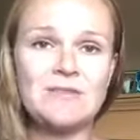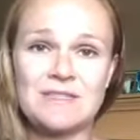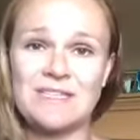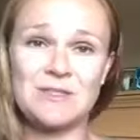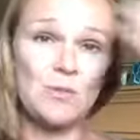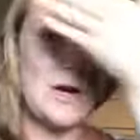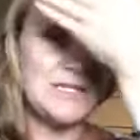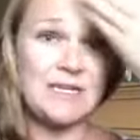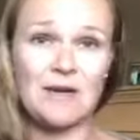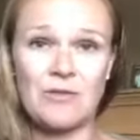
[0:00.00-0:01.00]
is I just
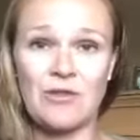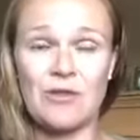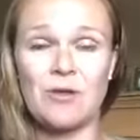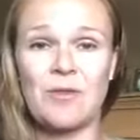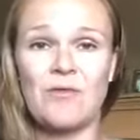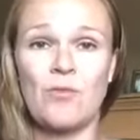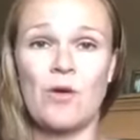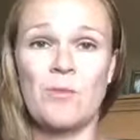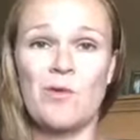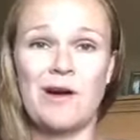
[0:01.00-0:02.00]
wash it out with a little bit of
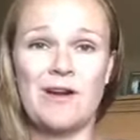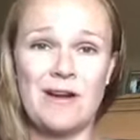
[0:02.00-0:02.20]
warm water